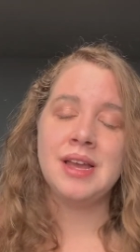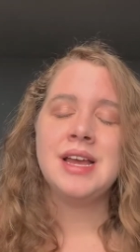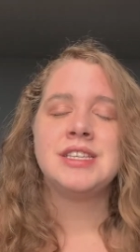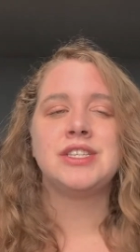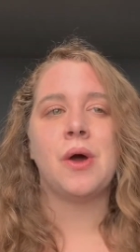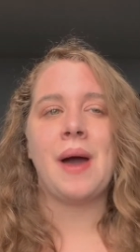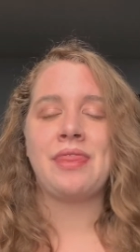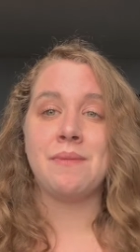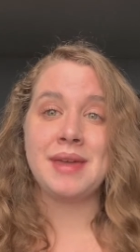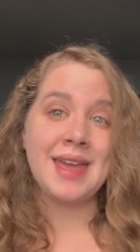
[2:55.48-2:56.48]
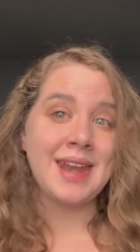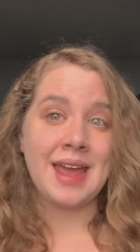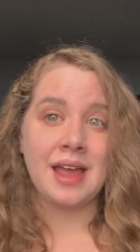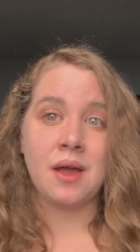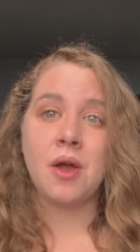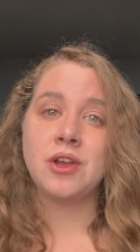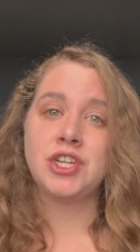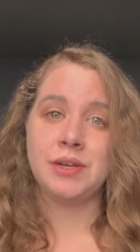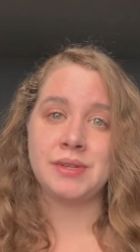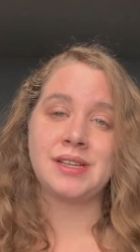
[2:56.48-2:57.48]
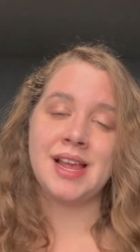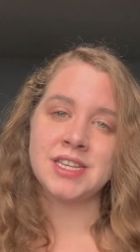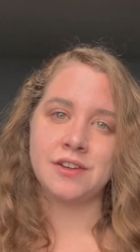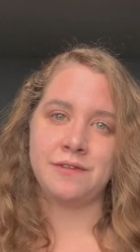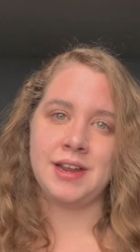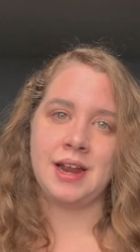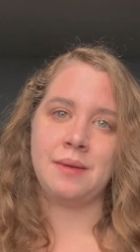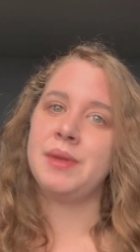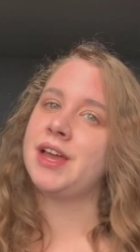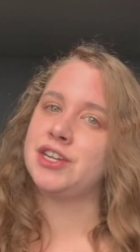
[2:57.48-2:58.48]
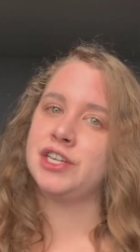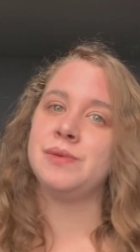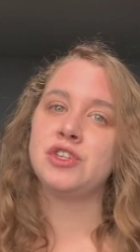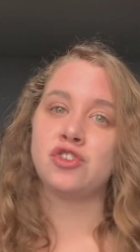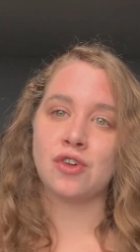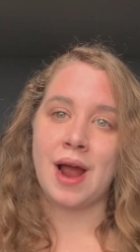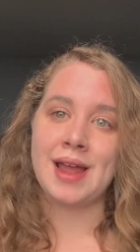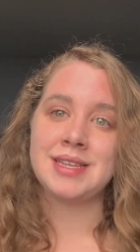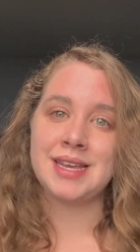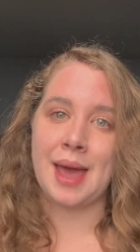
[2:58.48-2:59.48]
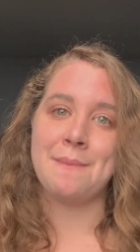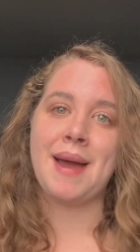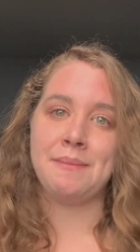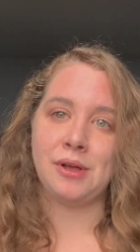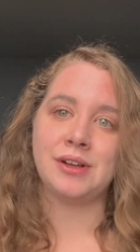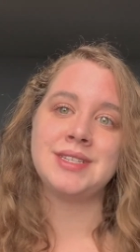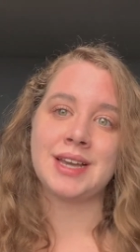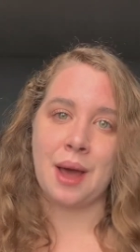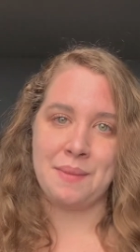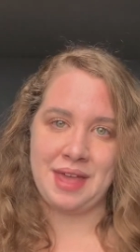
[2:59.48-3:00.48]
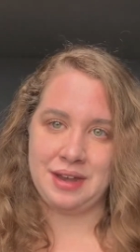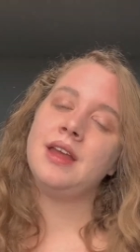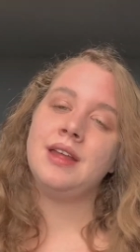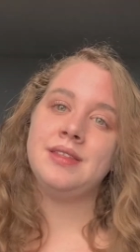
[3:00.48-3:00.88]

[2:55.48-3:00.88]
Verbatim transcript: So at the beginning, she was cluster feeding because she was trying to get my milk to come in.